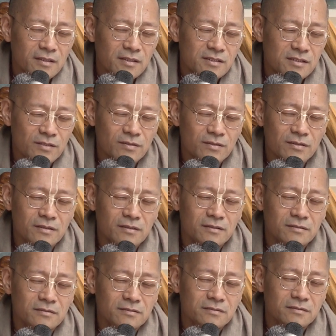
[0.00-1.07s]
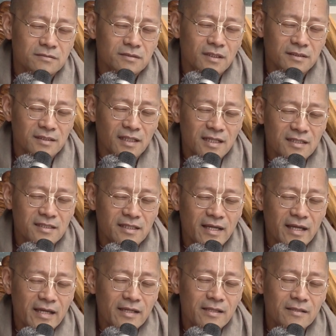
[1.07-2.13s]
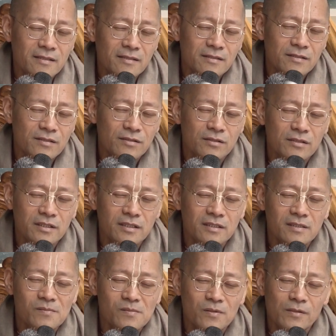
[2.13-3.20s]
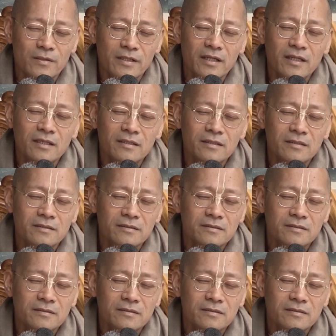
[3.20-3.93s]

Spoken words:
So on that day, early in the morning,